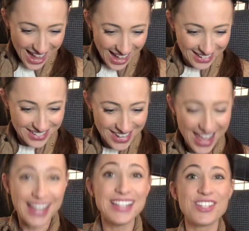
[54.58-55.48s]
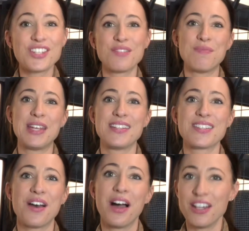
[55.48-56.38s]
And H means
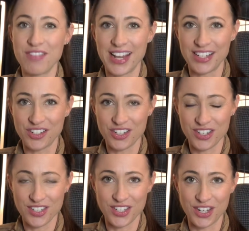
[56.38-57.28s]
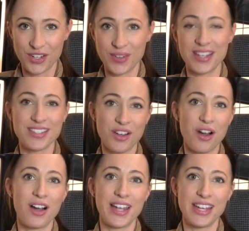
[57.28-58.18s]
high range, so it's a
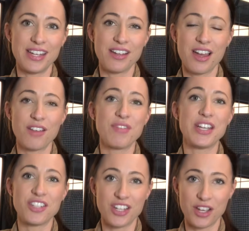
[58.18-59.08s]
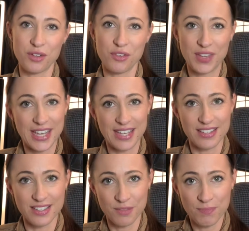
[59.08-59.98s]
high ratio of
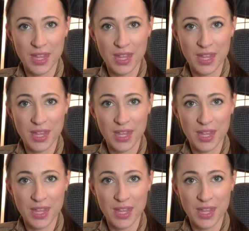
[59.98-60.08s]
gears.